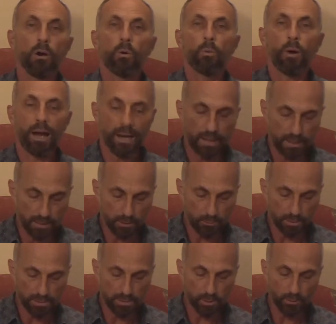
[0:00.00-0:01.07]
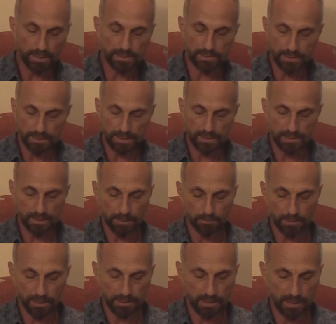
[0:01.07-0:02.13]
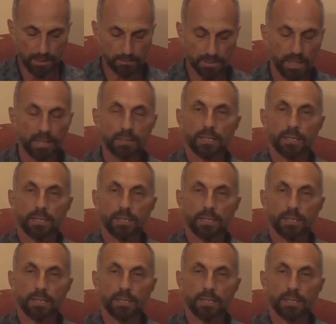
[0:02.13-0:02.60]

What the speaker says: Why do we so easily accept the claims